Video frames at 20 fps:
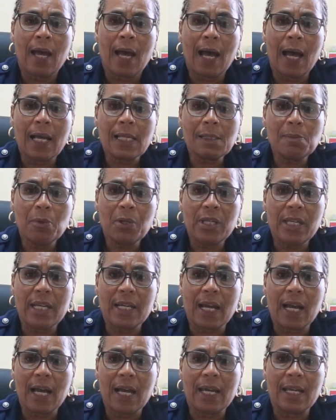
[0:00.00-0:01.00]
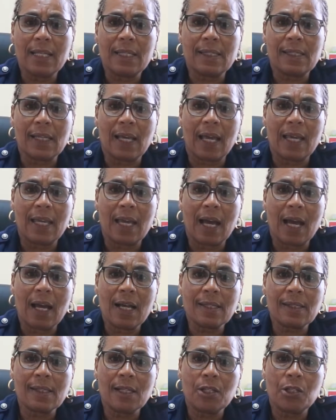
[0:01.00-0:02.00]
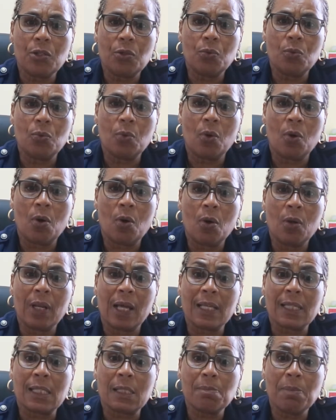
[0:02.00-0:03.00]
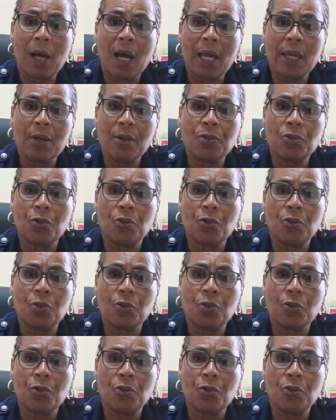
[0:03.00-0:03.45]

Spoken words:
As Monique guides, I ask that you all aspire